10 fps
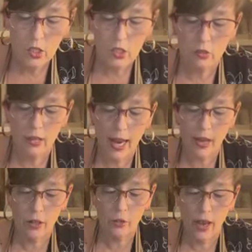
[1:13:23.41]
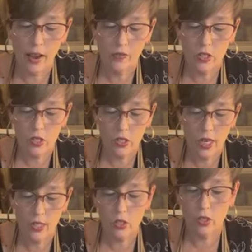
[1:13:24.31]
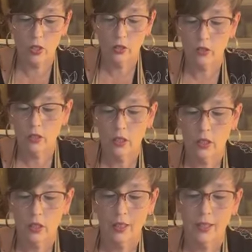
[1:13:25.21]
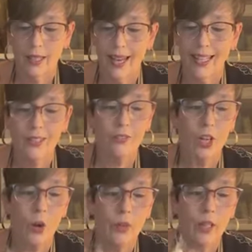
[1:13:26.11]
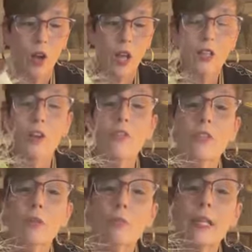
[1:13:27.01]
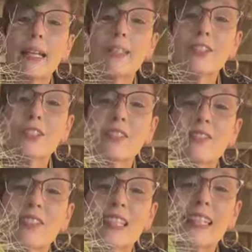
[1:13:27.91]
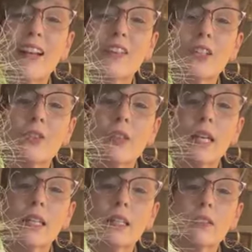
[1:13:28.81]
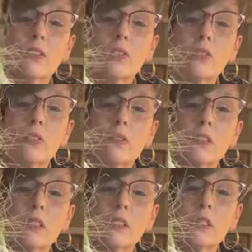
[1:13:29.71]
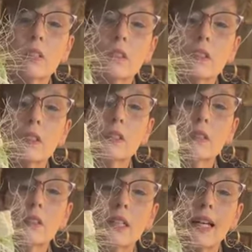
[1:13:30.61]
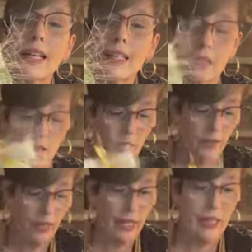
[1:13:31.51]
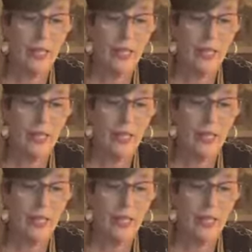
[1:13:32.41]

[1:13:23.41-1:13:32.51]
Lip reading: So now you have the sisal kind of going all over the place. Look at how cute that is. I love it.